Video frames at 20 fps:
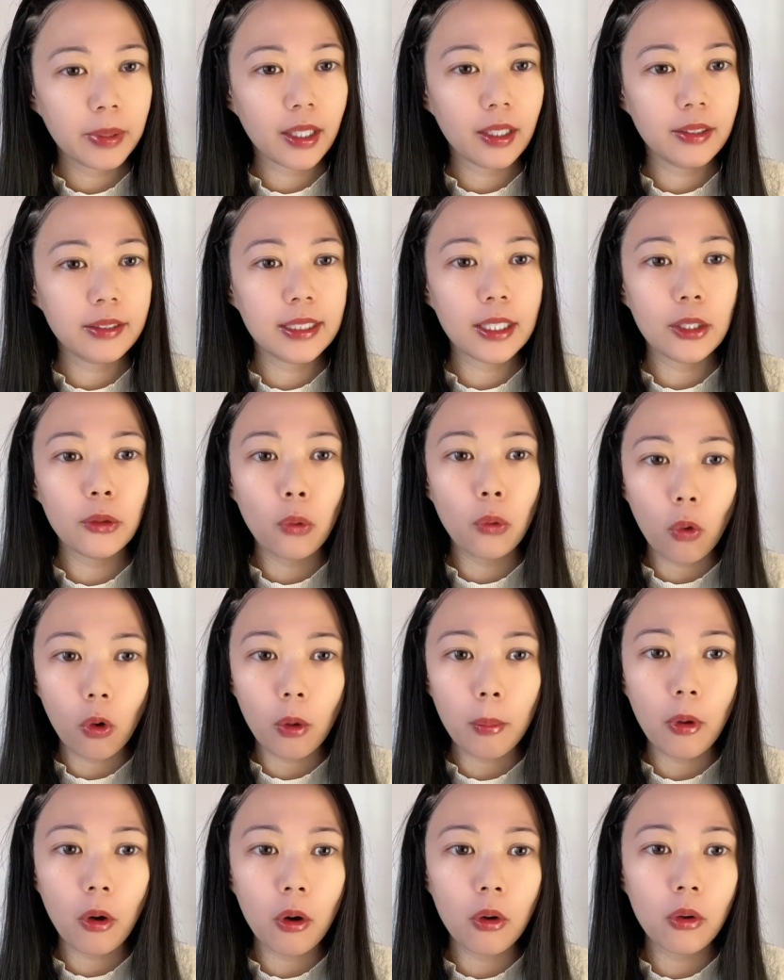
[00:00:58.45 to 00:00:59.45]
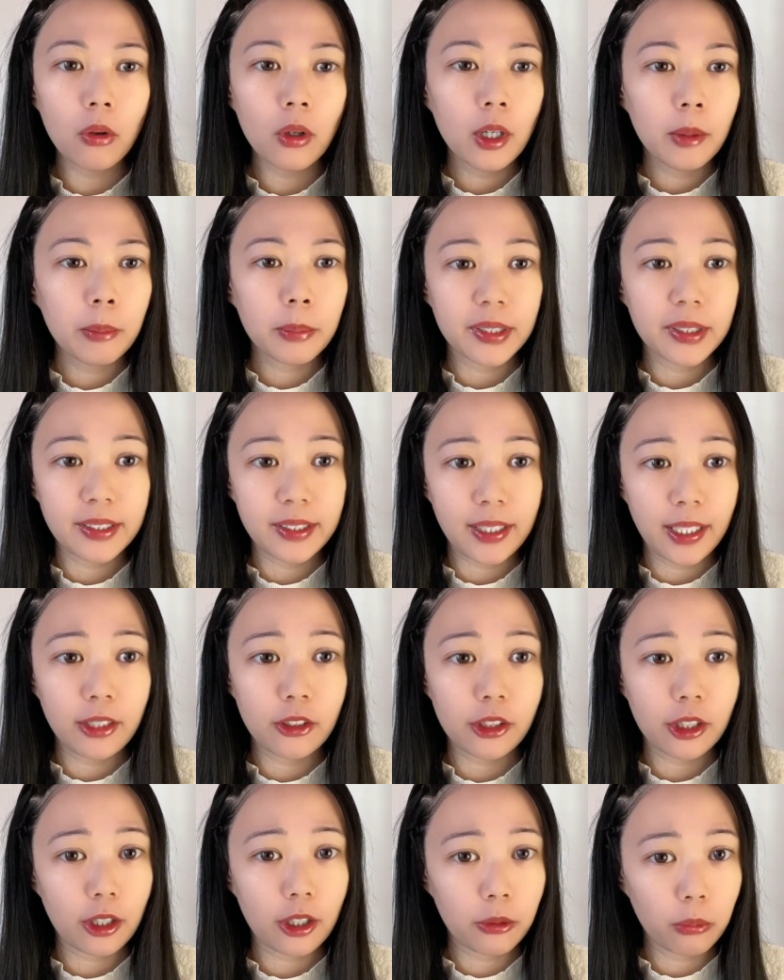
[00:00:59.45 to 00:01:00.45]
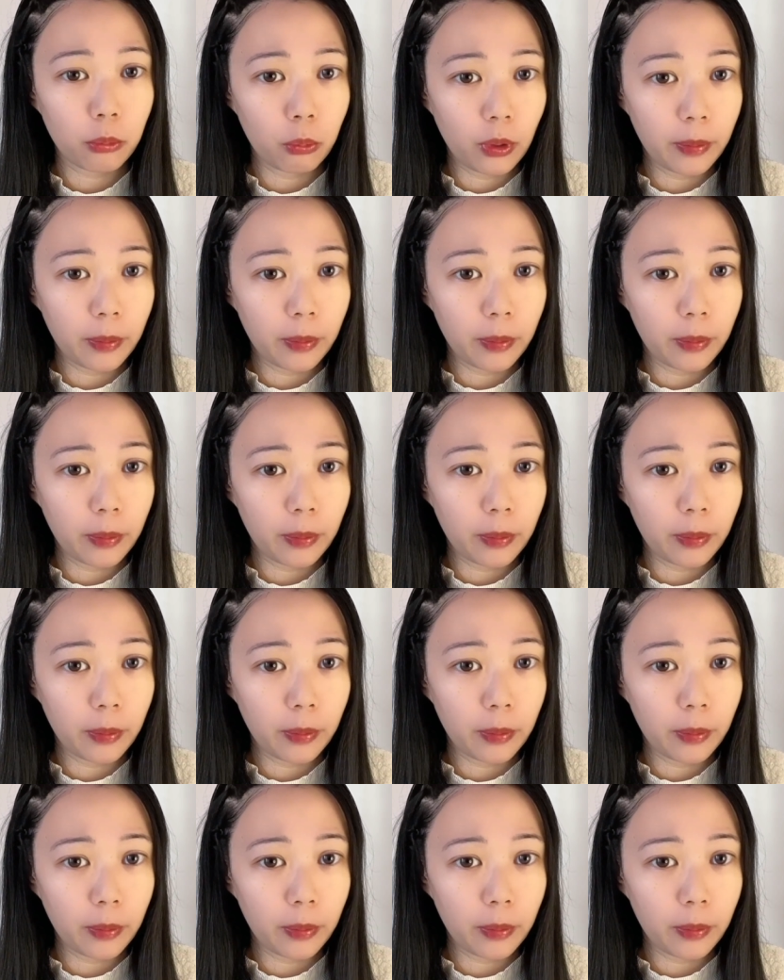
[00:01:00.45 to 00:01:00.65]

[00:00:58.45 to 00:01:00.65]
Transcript: Because the normal procedure